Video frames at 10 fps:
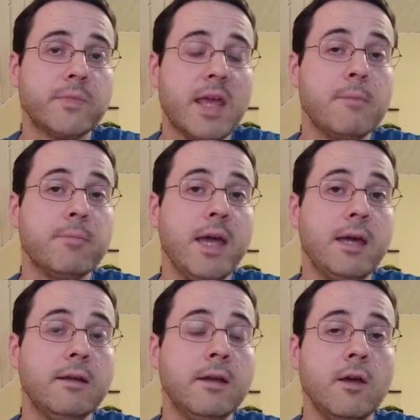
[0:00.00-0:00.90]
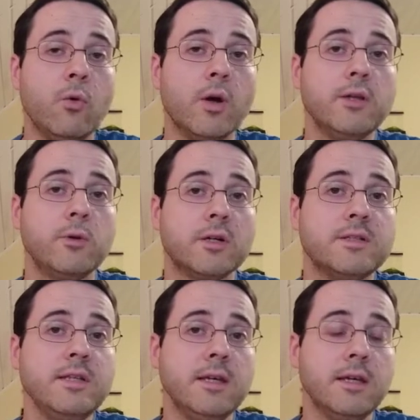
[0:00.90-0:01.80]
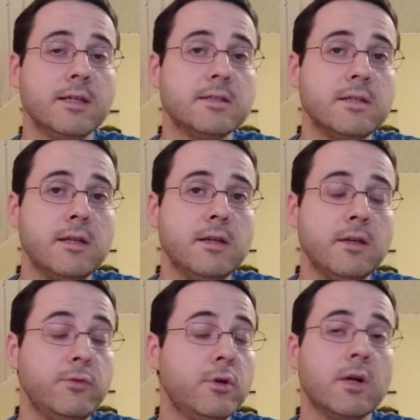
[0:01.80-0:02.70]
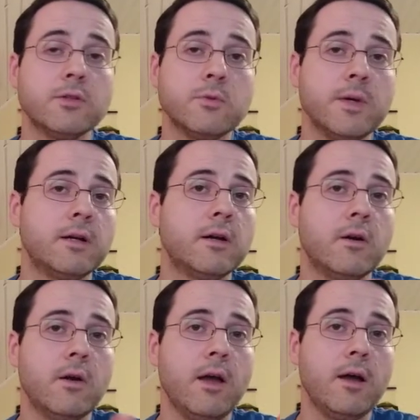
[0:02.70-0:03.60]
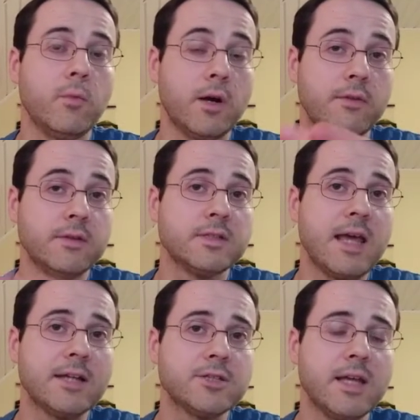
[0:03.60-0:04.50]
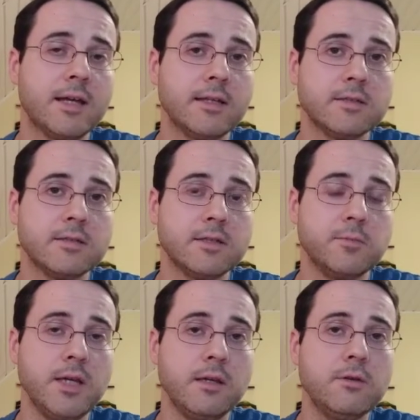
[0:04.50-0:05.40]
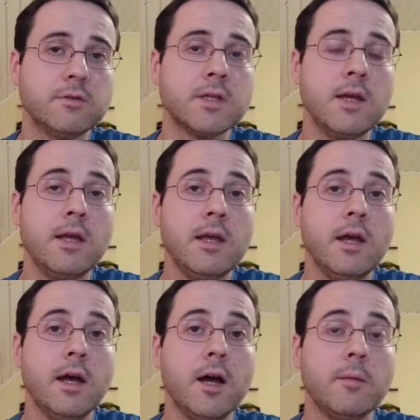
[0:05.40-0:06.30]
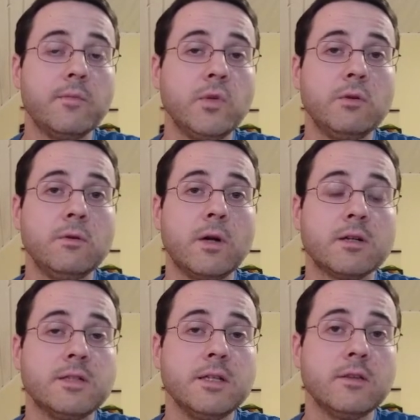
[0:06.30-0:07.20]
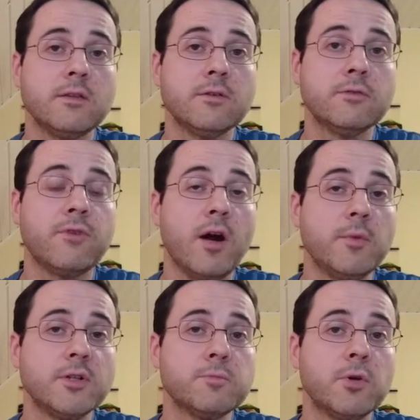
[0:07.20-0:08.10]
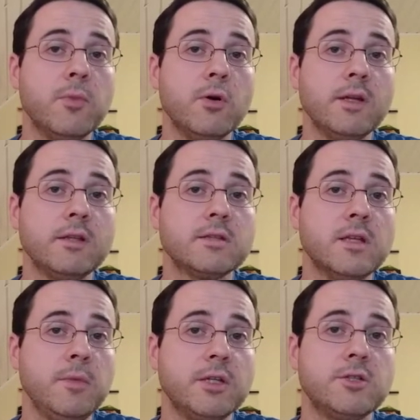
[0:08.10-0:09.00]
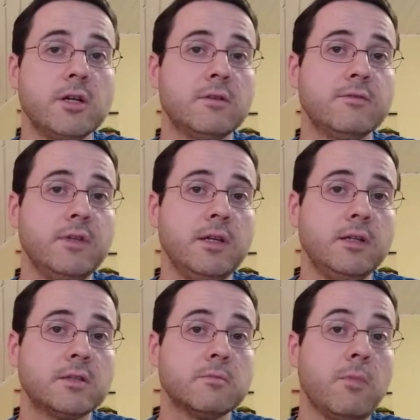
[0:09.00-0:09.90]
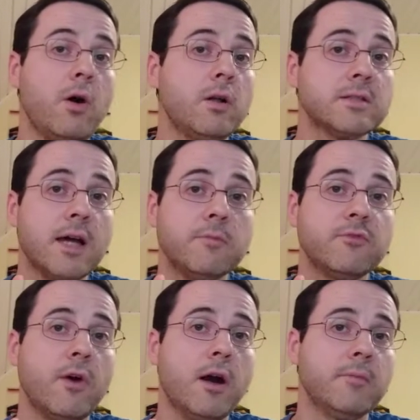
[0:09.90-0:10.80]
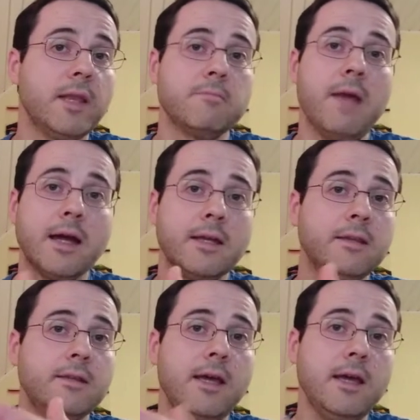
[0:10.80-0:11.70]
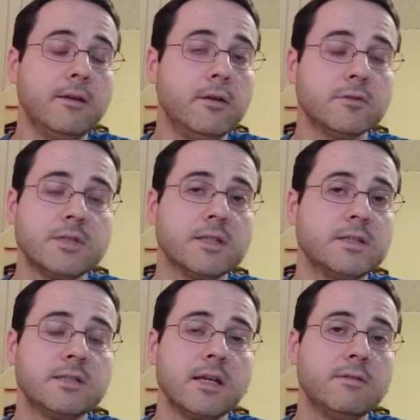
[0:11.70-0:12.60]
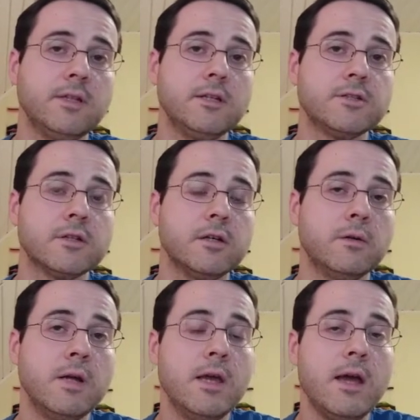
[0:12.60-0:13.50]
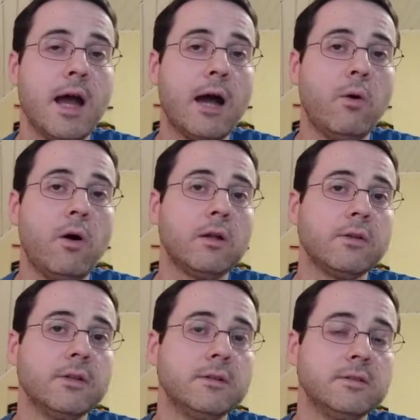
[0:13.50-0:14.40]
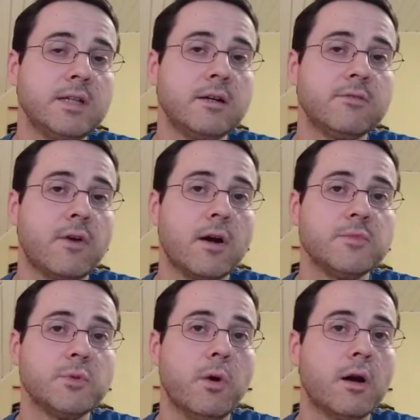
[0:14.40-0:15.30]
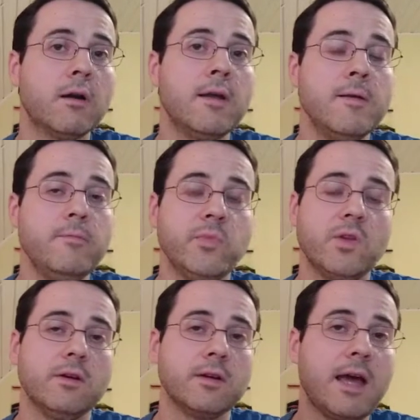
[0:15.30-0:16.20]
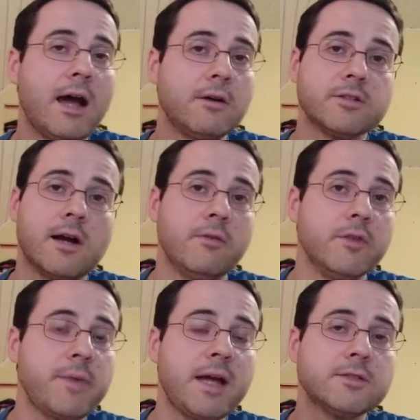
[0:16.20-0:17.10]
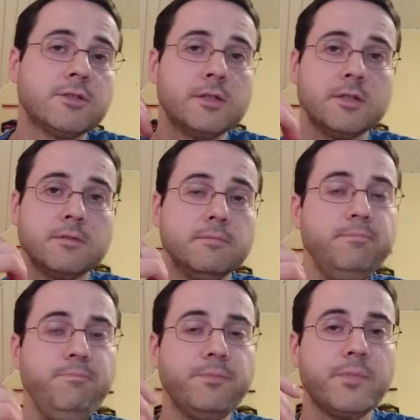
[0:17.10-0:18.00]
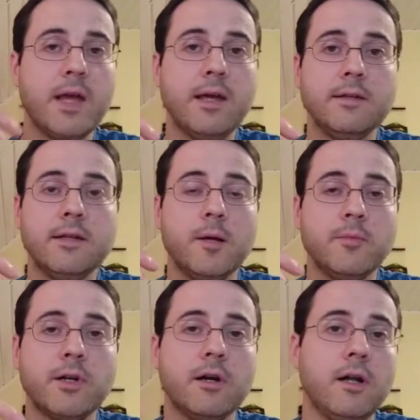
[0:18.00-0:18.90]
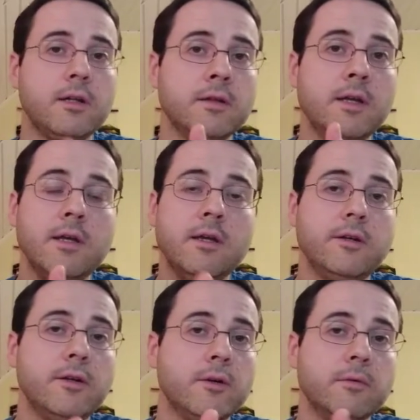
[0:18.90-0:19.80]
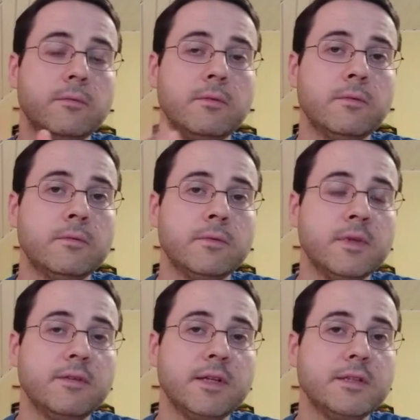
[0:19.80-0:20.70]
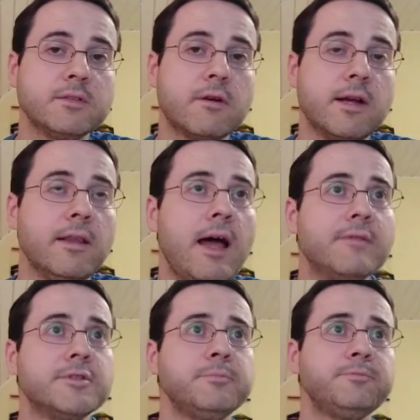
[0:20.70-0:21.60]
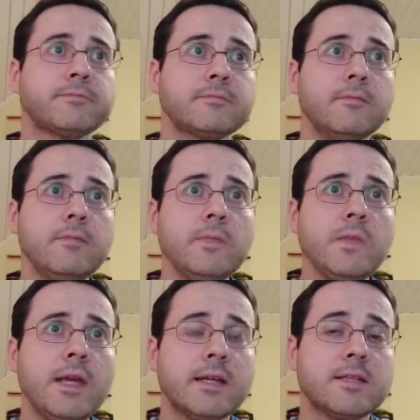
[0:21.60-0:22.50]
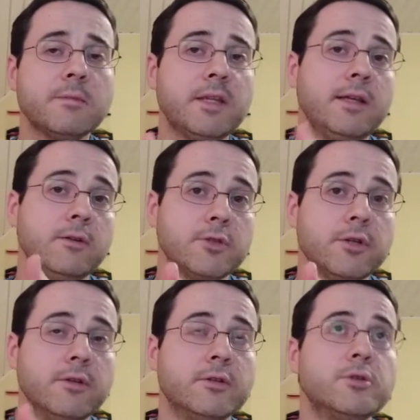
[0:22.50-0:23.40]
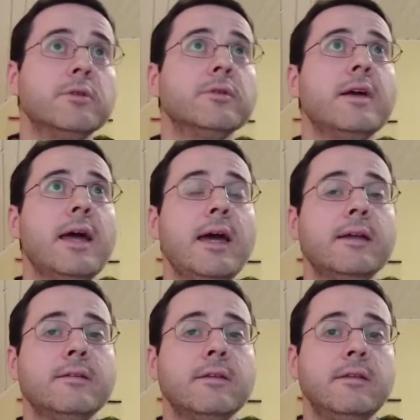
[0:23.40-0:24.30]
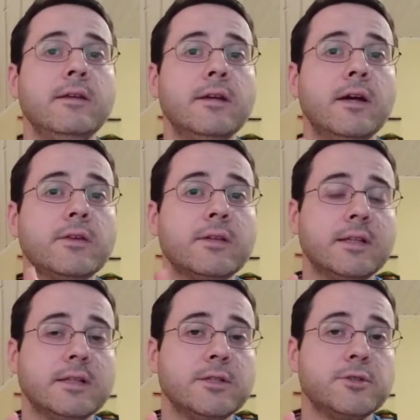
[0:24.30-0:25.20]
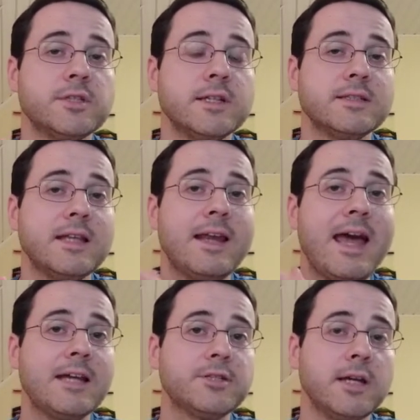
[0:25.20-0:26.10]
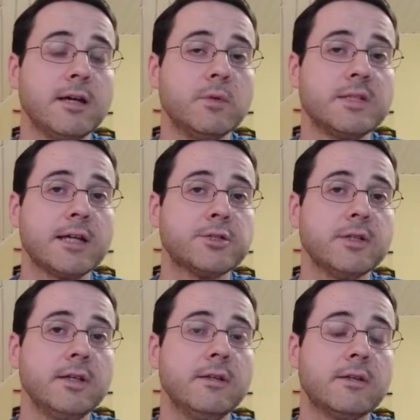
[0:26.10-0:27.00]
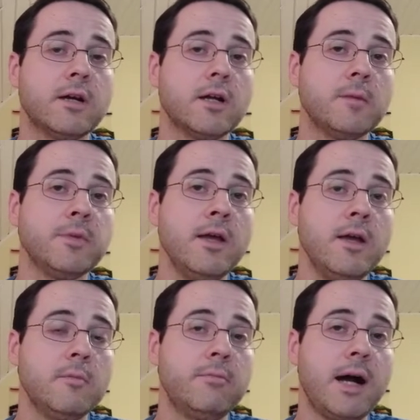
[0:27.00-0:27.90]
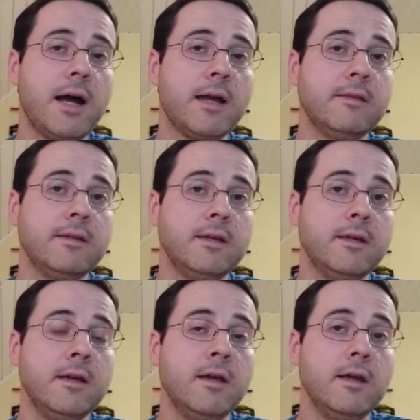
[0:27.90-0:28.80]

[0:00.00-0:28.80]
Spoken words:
campaign, what you are seeing is, if you go on Twitter, where this hashtag is being used, you are seeing the farmers promoting this image of the small-time farm, like back in the day, 60, 70 years ago, how all the dairy farms were. The cows are out in the pastures, and they're all, living these great lives, except that they don't show you the truth. And the other thing that's interesting is that hashtag was actually thought up by the